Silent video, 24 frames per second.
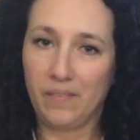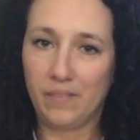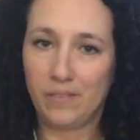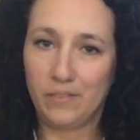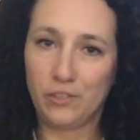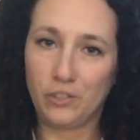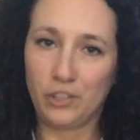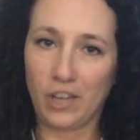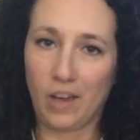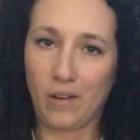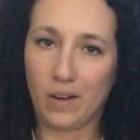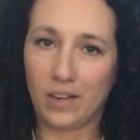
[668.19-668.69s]

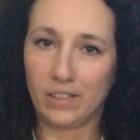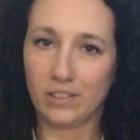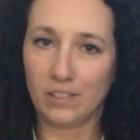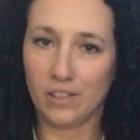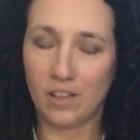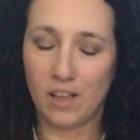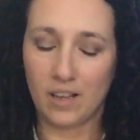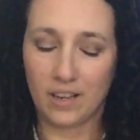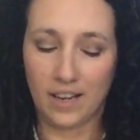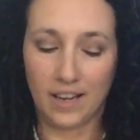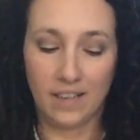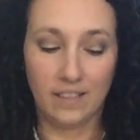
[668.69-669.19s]
shout out to
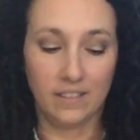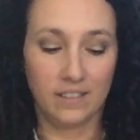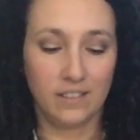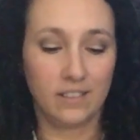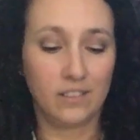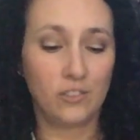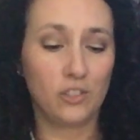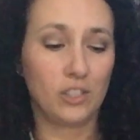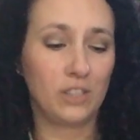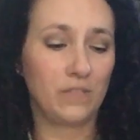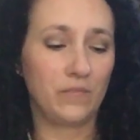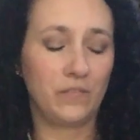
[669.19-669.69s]
Long Island.
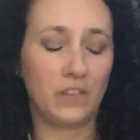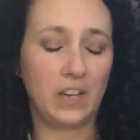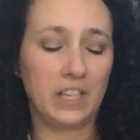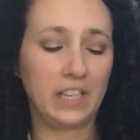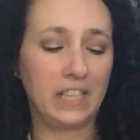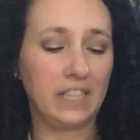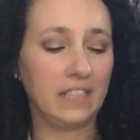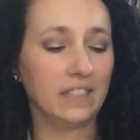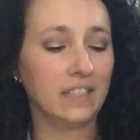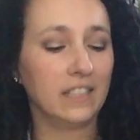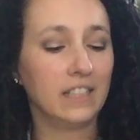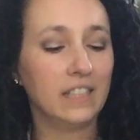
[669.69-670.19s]
Just
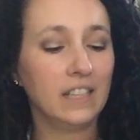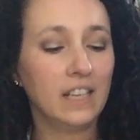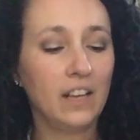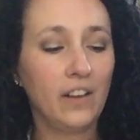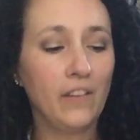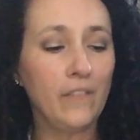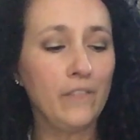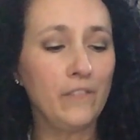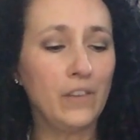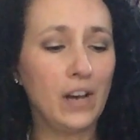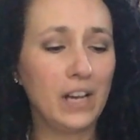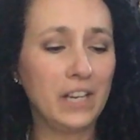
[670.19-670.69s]
funny.
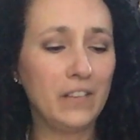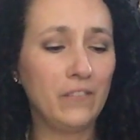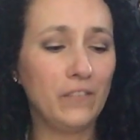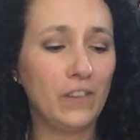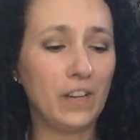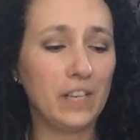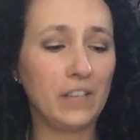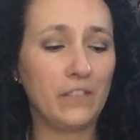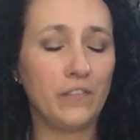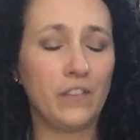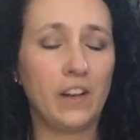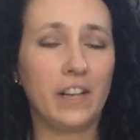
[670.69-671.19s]
Funny.
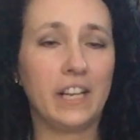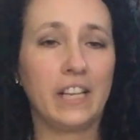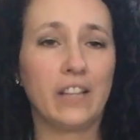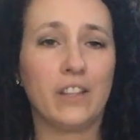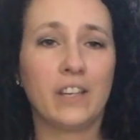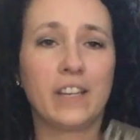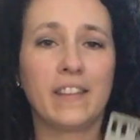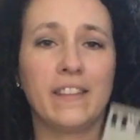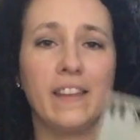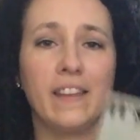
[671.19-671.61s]
Look at